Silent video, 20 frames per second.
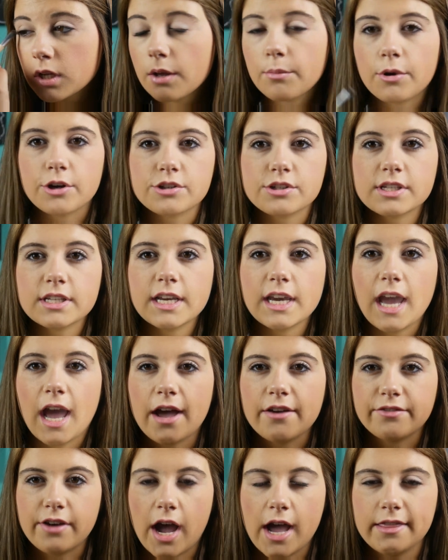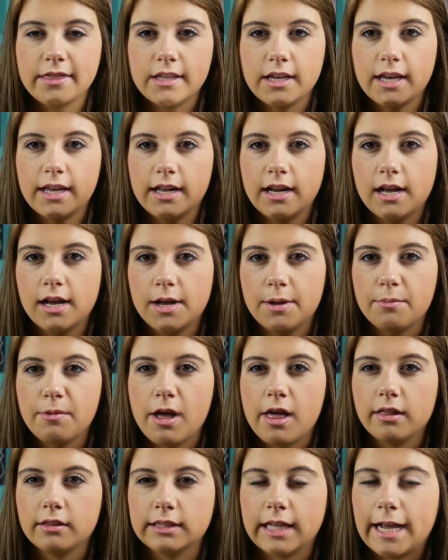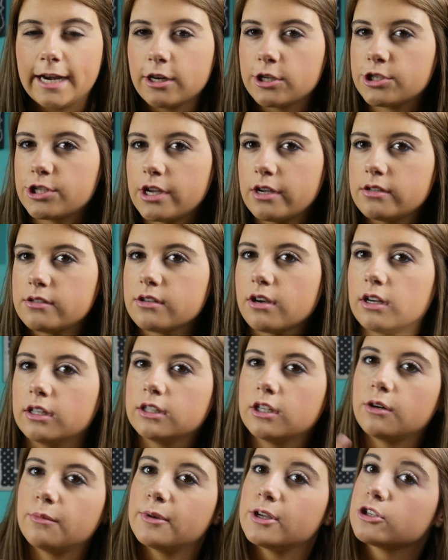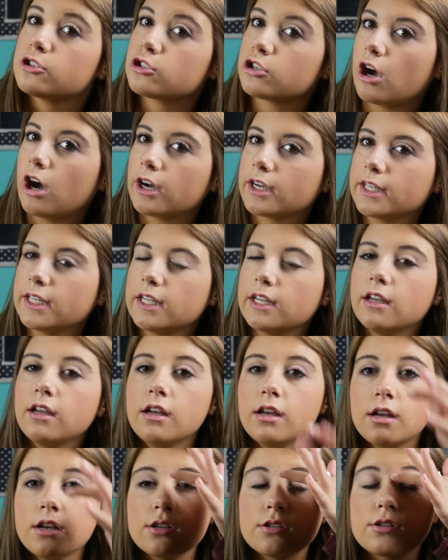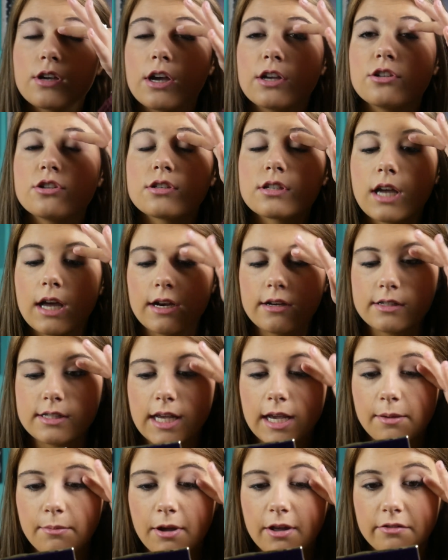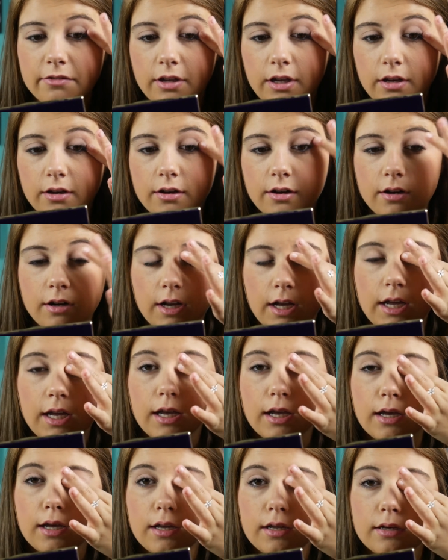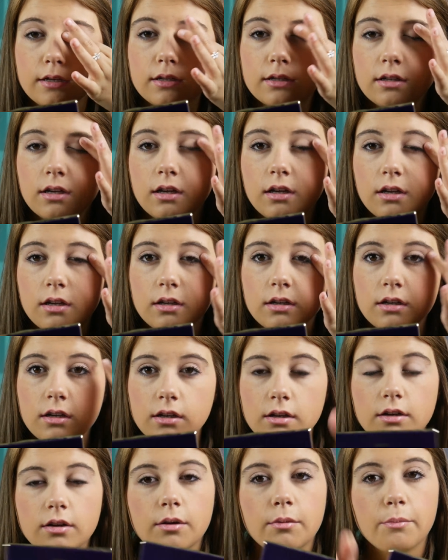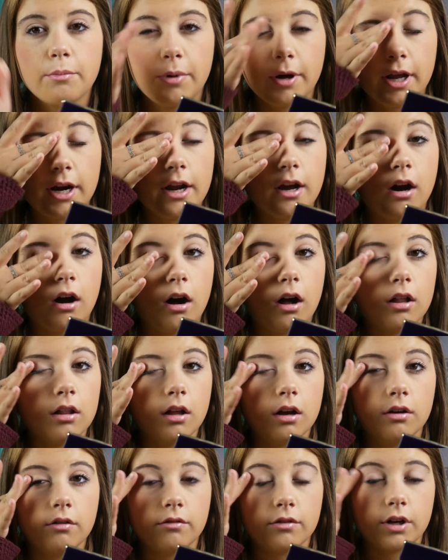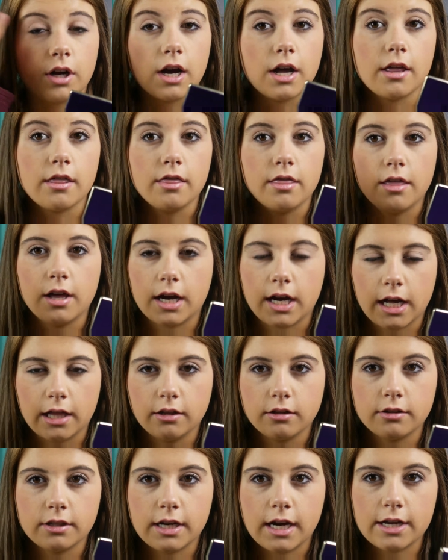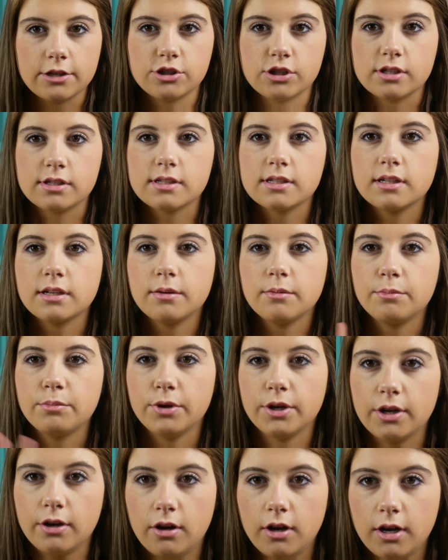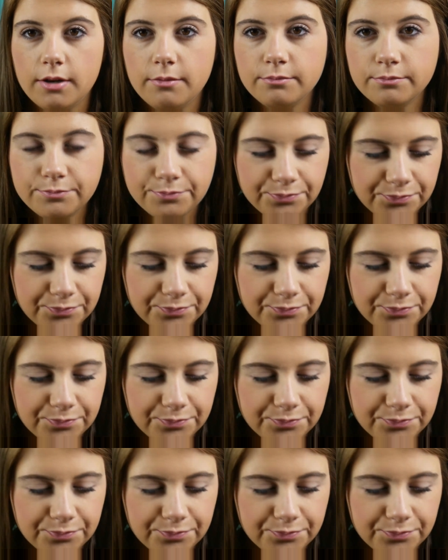Personally, I find that lighter shades are a little bit chalky, so I just kind of take my finger and put it all over the color that I just put on.